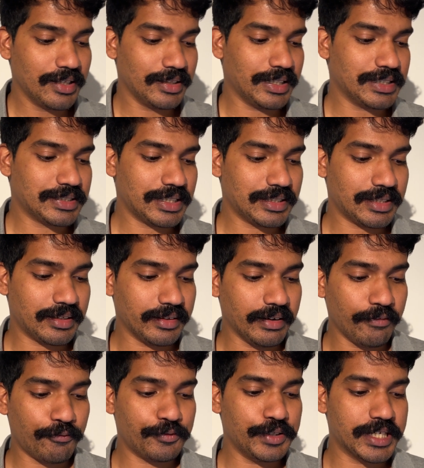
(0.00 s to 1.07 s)
They say that
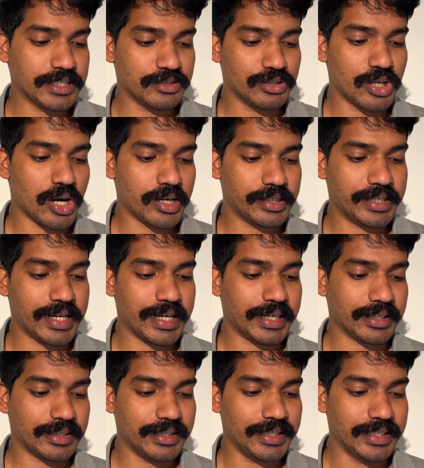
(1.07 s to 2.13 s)
lift does not
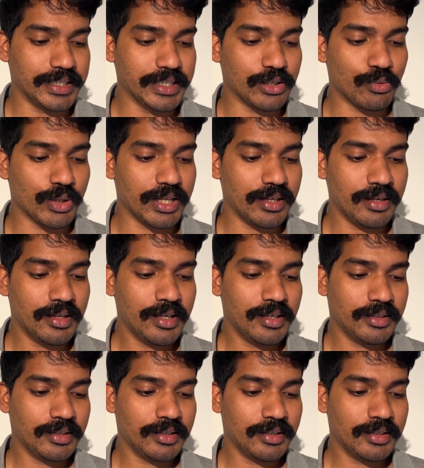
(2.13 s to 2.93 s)
directly equal